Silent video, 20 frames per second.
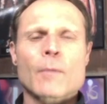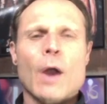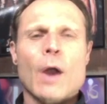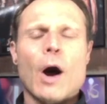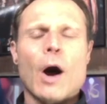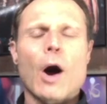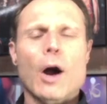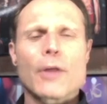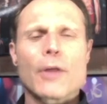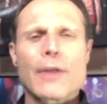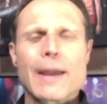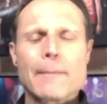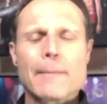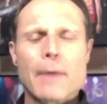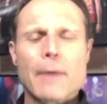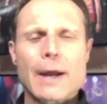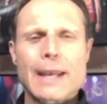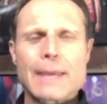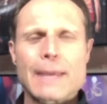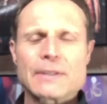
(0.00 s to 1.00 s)
Hi there,
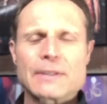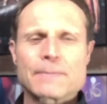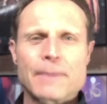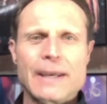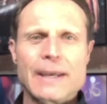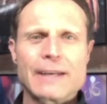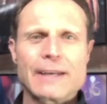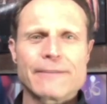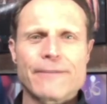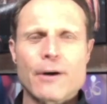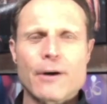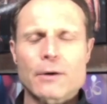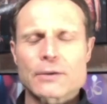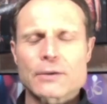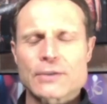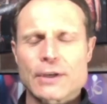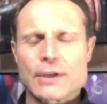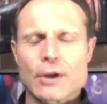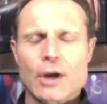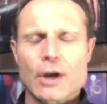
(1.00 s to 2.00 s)
my name is Peter
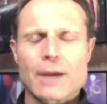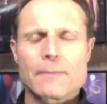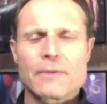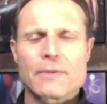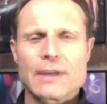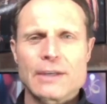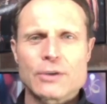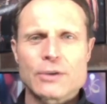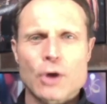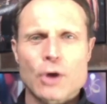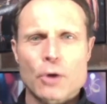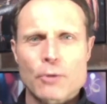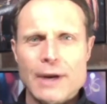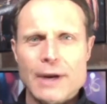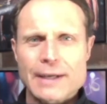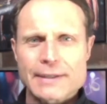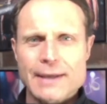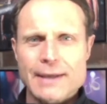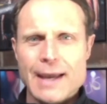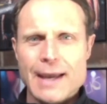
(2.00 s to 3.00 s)
Vox and I am the
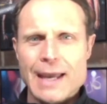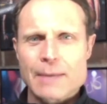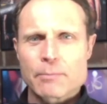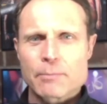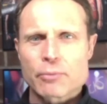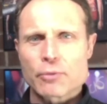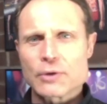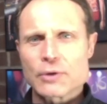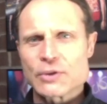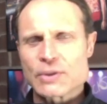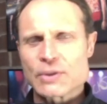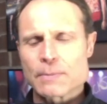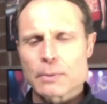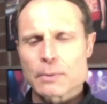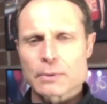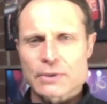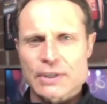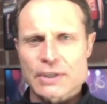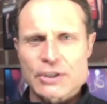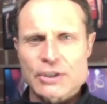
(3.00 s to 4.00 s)
director and principal
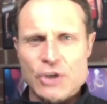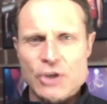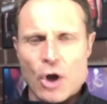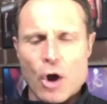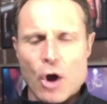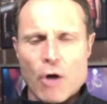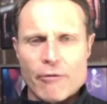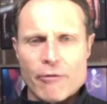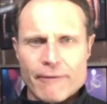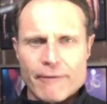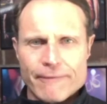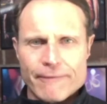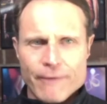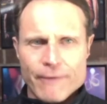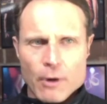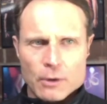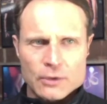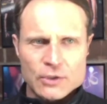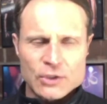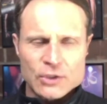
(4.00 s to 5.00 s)
teacher of
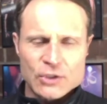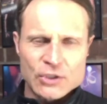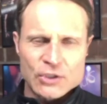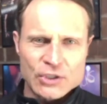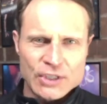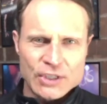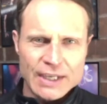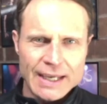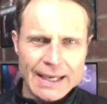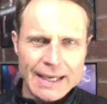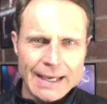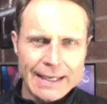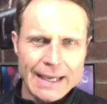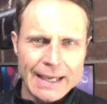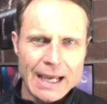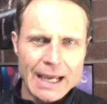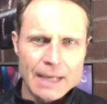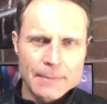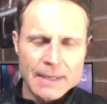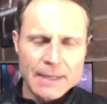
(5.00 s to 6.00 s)
Vox Singing
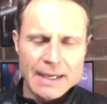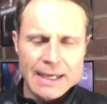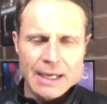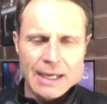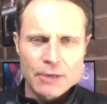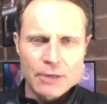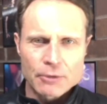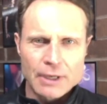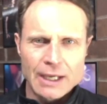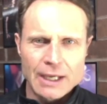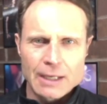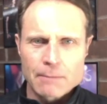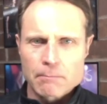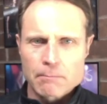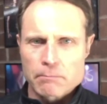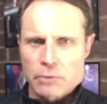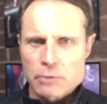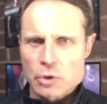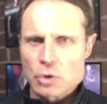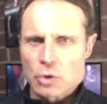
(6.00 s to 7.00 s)
Academy here in
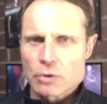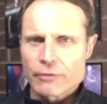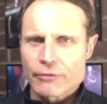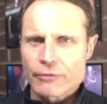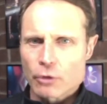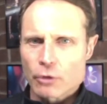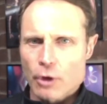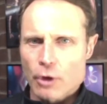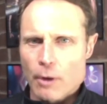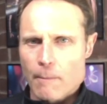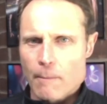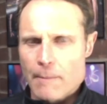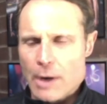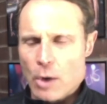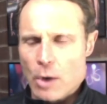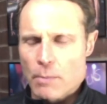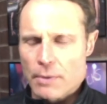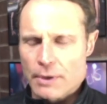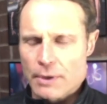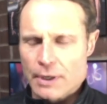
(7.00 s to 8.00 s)
beautiful
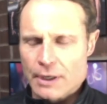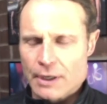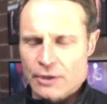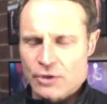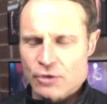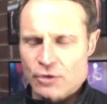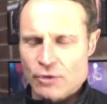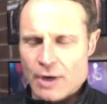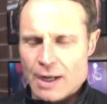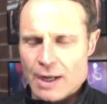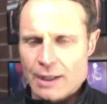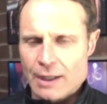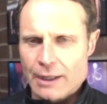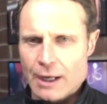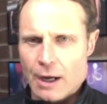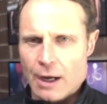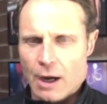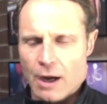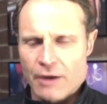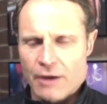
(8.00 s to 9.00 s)
Melbourne,
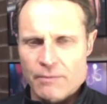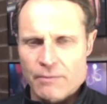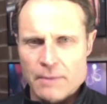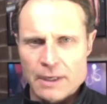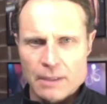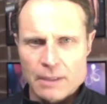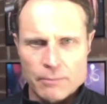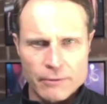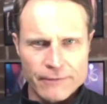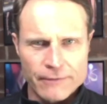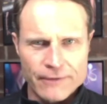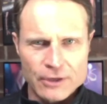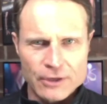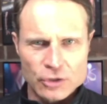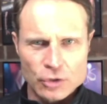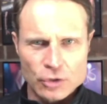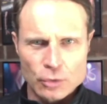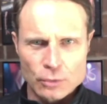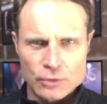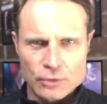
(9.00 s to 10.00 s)
Australia. I have been a
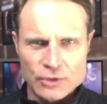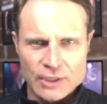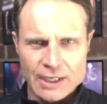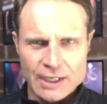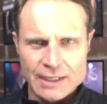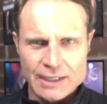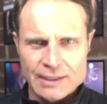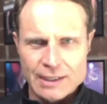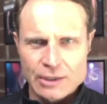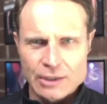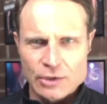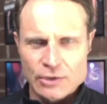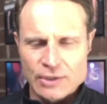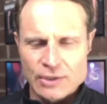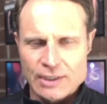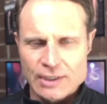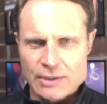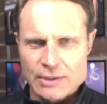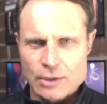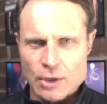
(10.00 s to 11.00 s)
professional singing teacher
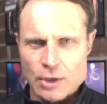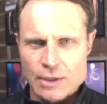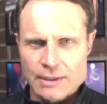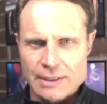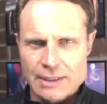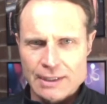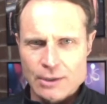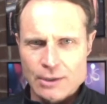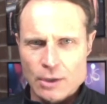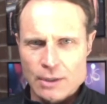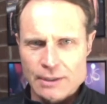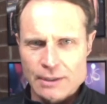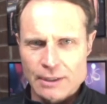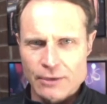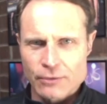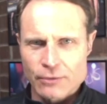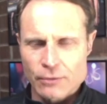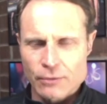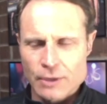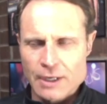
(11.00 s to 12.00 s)
since
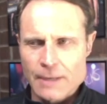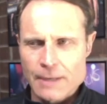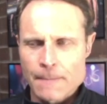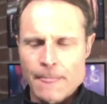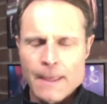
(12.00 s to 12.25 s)
1993.